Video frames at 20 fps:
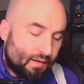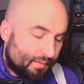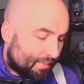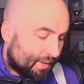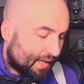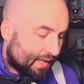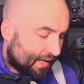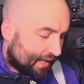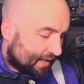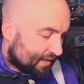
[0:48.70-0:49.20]
and
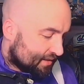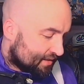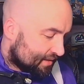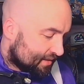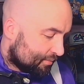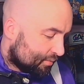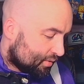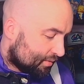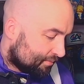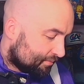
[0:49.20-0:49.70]
play against
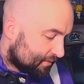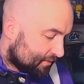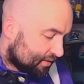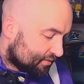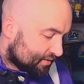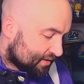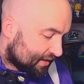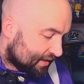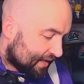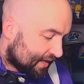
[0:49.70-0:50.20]
someone
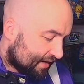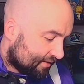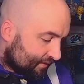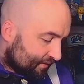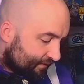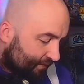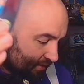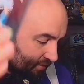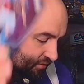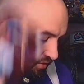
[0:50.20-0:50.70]
using their
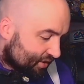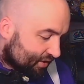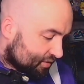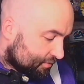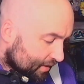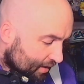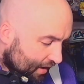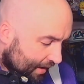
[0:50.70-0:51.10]
Phil Jones?